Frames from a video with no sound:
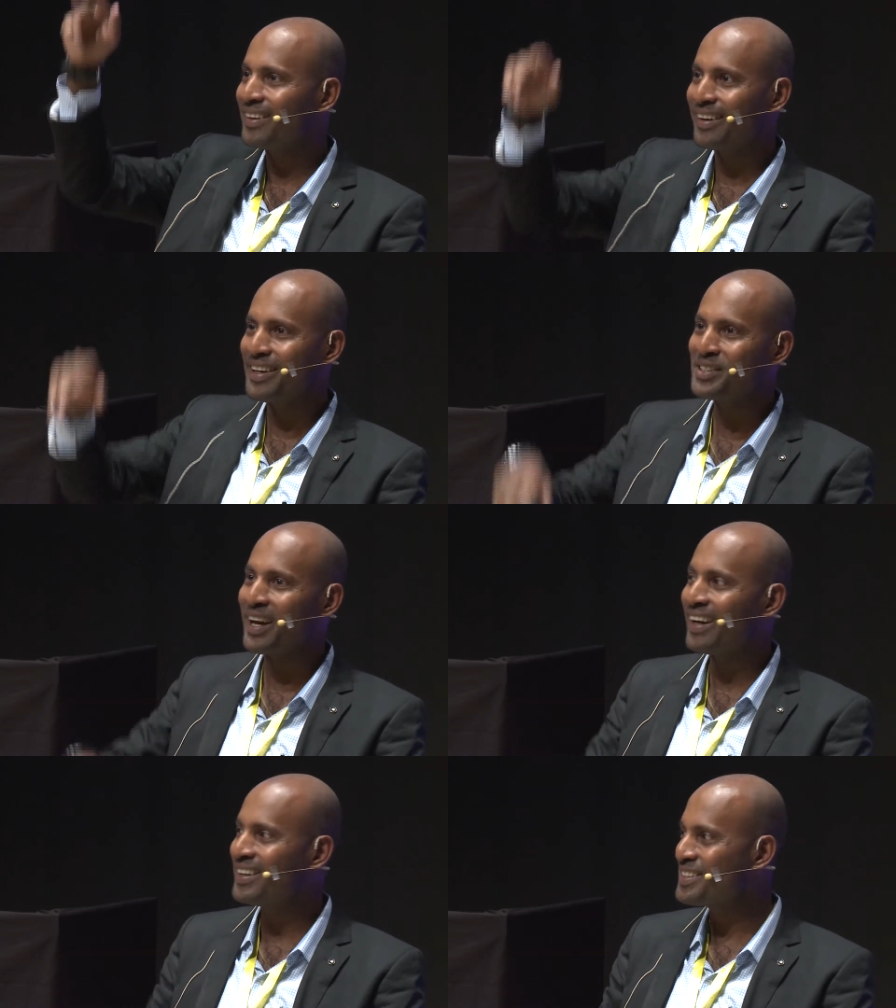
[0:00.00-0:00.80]
raise
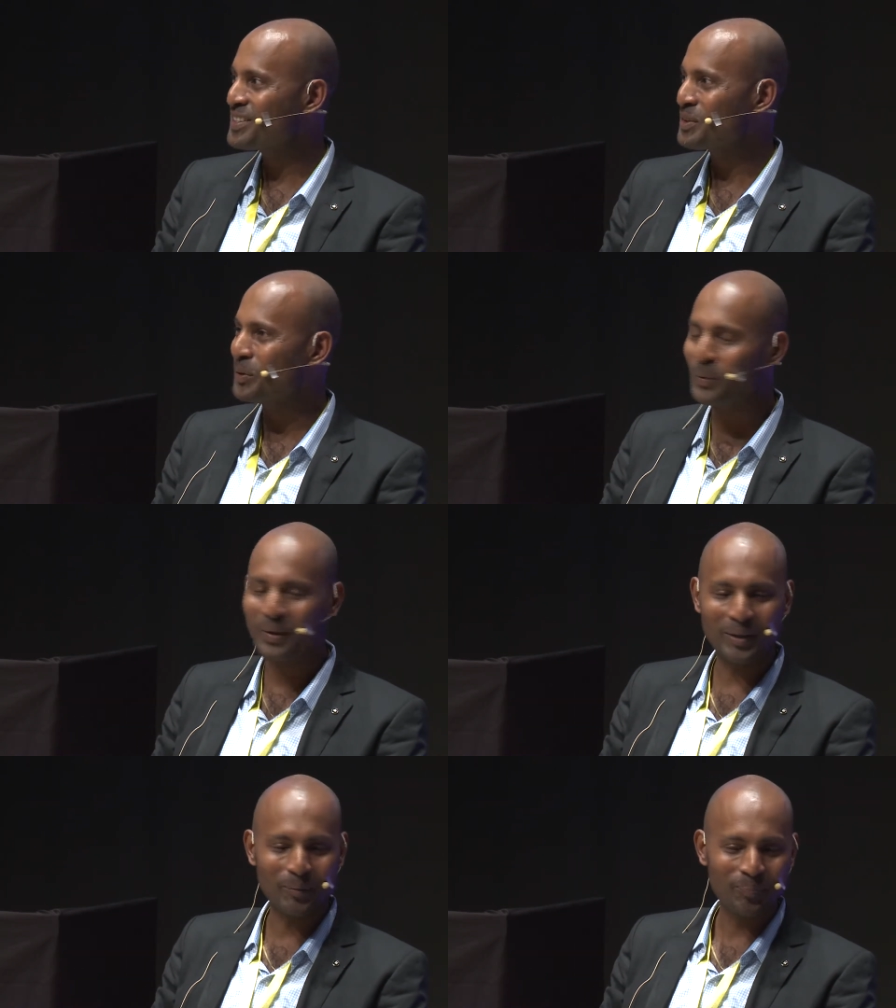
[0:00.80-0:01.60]
hands. So
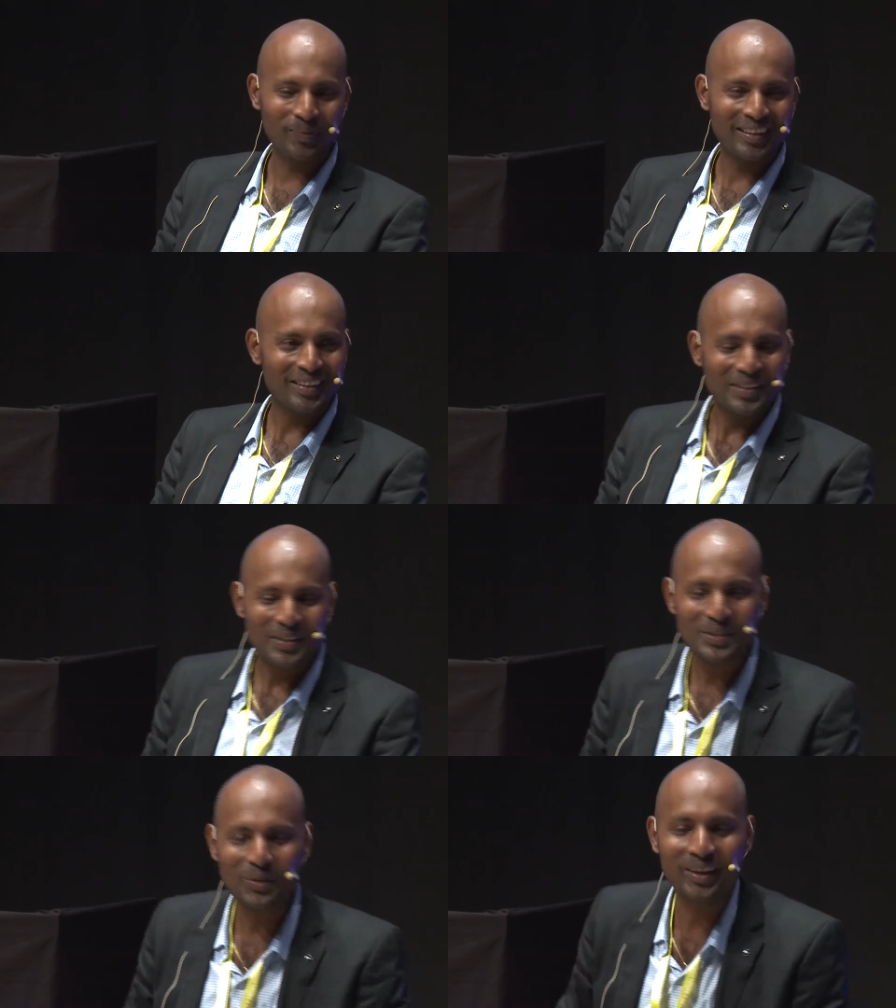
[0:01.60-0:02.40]

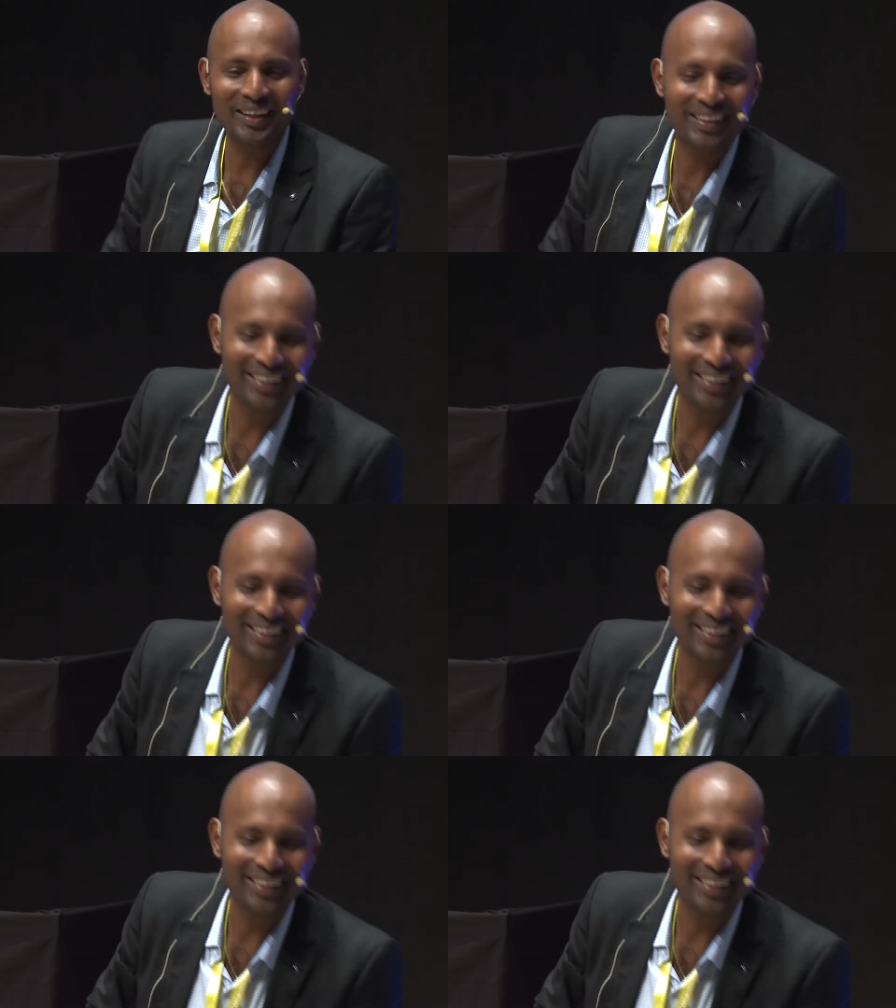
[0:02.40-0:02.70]
sorry.